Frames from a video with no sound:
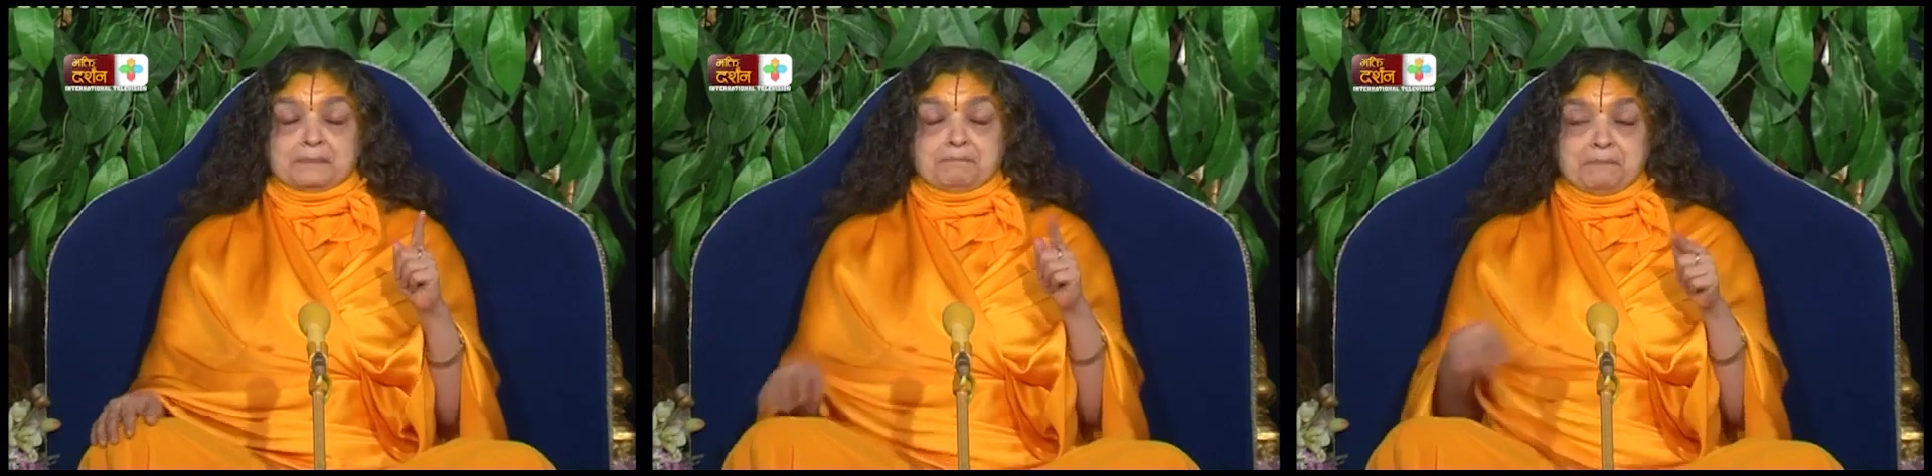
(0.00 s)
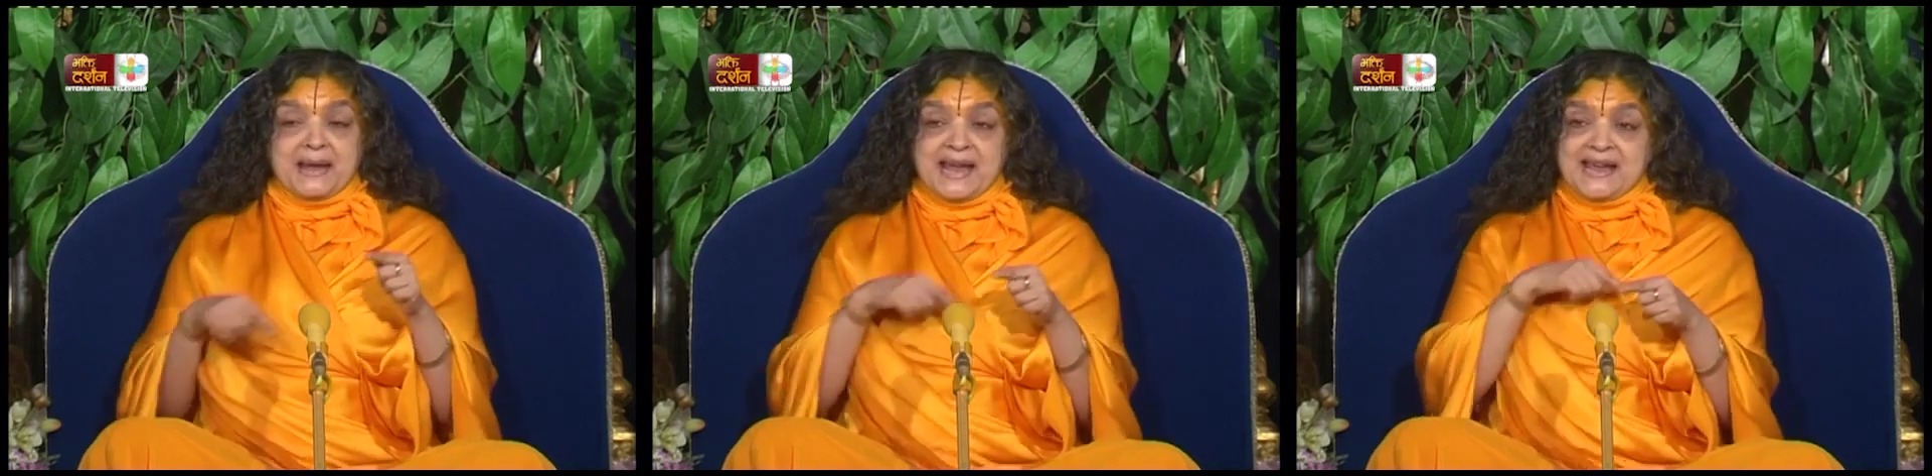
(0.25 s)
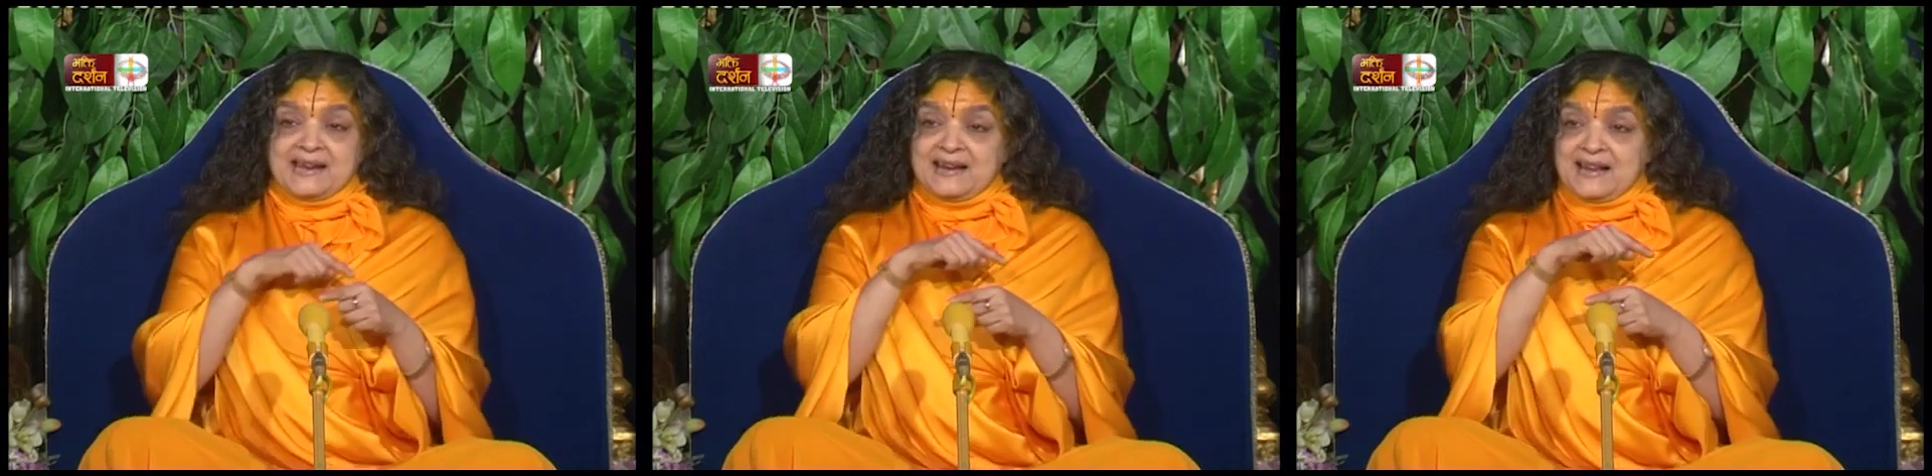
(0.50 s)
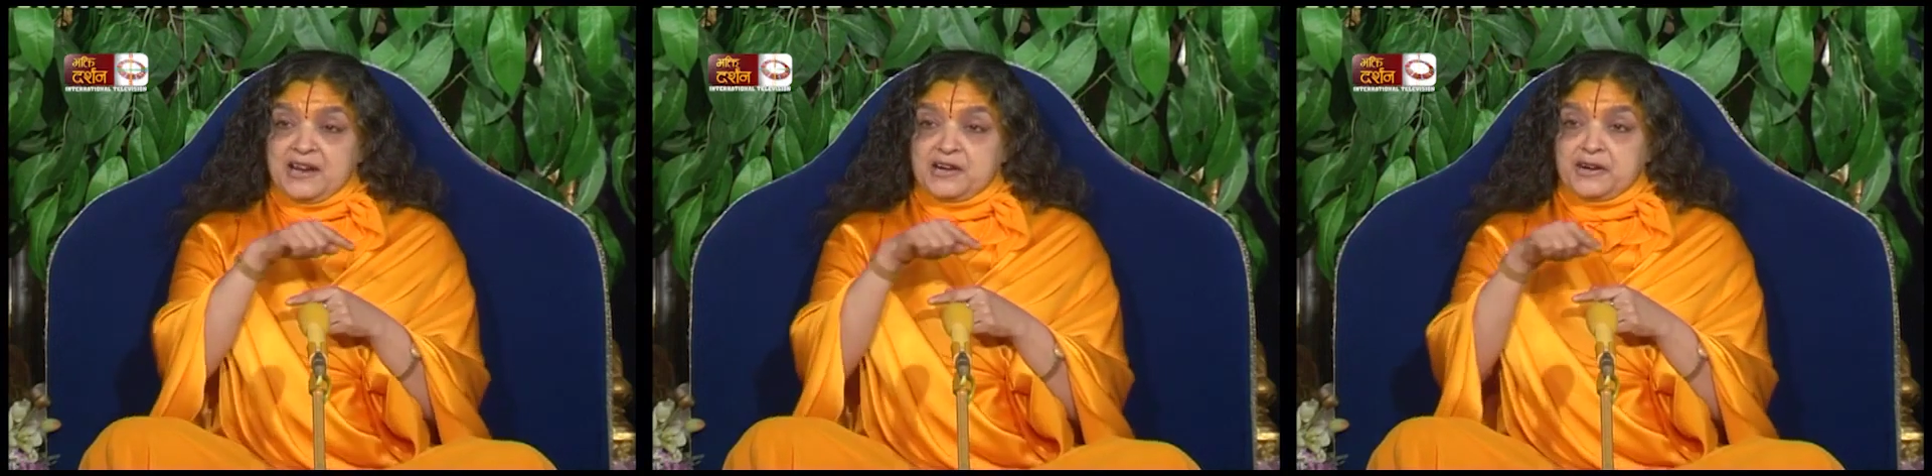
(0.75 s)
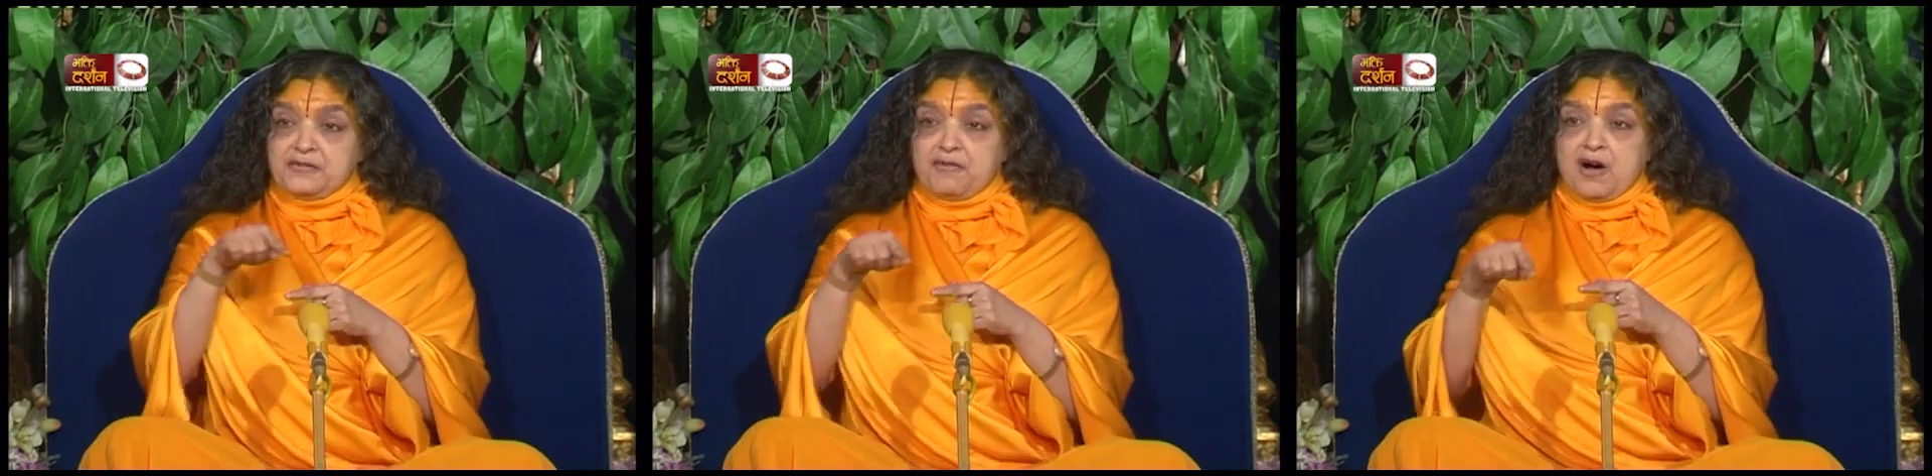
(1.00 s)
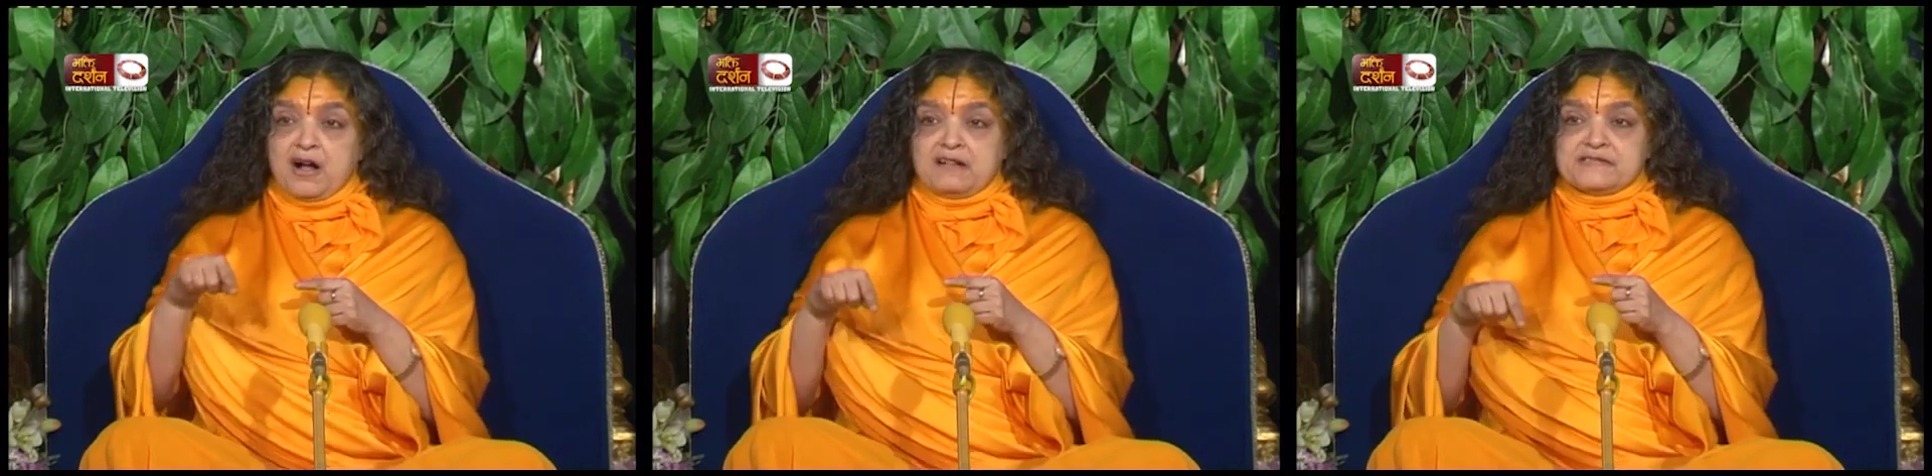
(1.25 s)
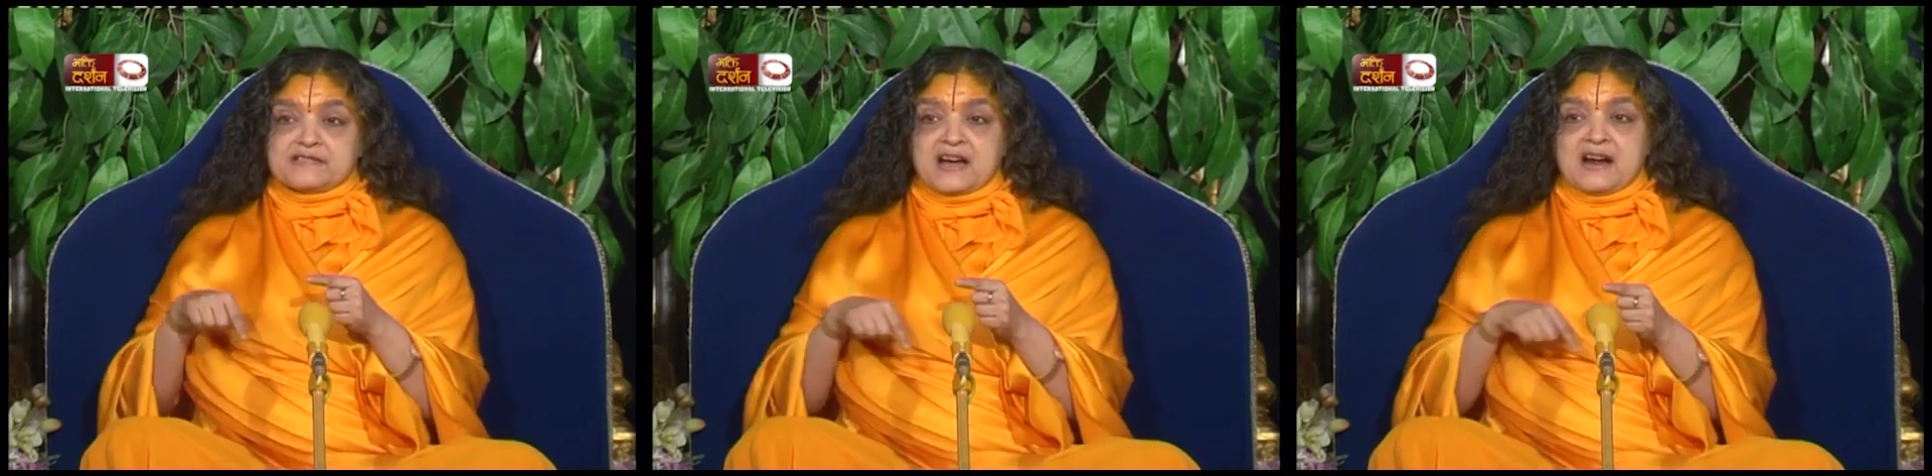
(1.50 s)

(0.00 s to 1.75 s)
mainly revolves